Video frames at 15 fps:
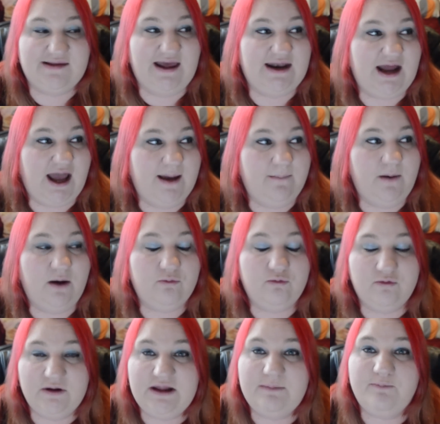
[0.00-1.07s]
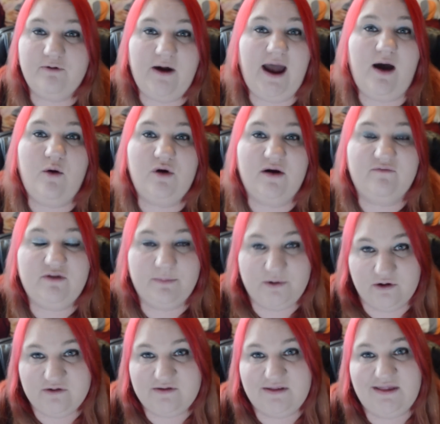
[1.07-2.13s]
and I'm really proud of the
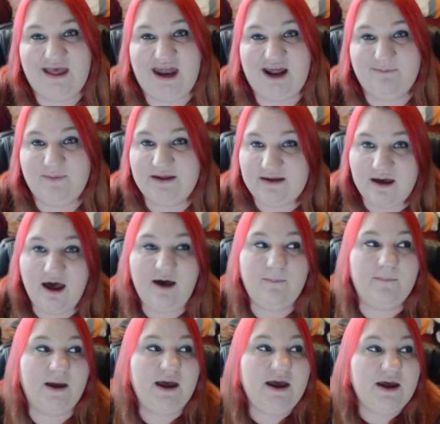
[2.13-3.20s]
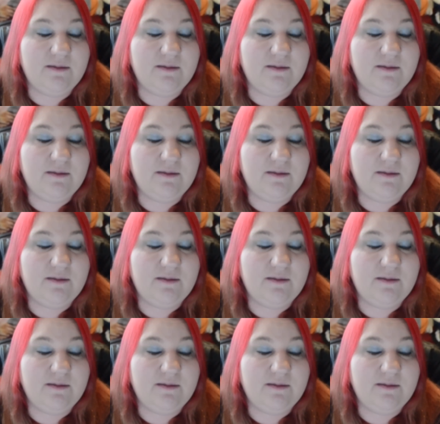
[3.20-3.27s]
person that I've become